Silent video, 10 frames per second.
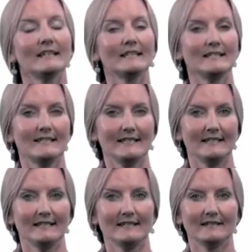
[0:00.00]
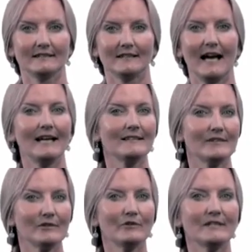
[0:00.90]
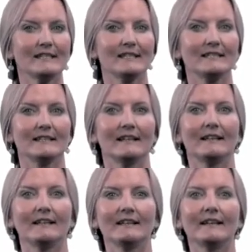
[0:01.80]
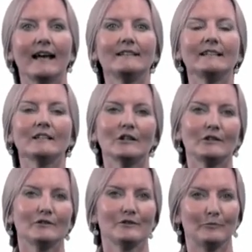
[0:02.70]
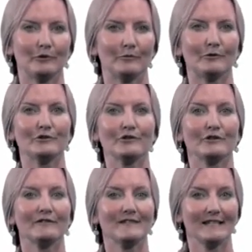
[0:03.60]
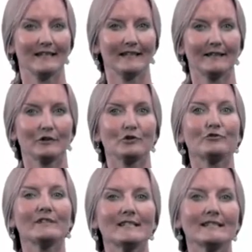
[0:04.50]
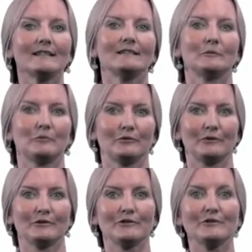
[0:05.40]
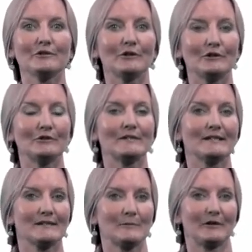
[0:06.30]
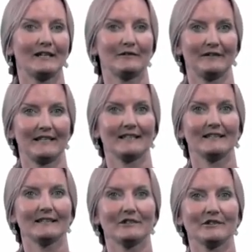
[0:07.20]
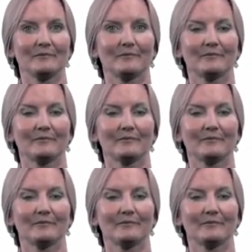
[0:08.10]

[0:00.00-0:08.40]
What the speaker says: Indeed, as noted, GELT includes the promotion of taking a critical approach to the use and spread of English.